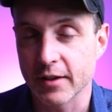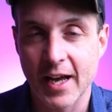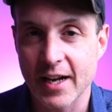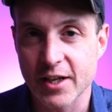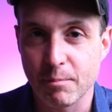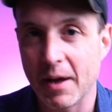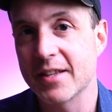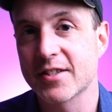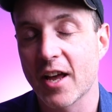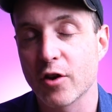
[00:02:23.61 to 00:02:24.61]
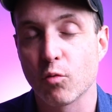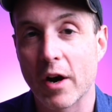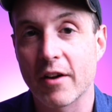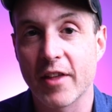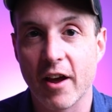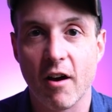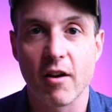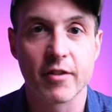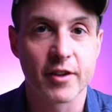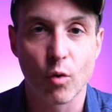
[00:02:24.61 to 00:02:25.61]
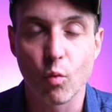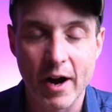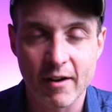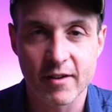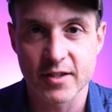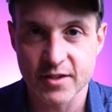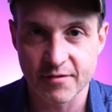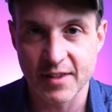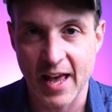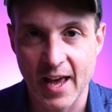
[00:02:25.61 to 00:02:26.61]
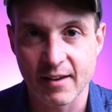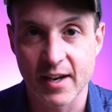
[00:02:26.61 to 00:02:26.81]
It kind of depends on where they are in the awareness of that,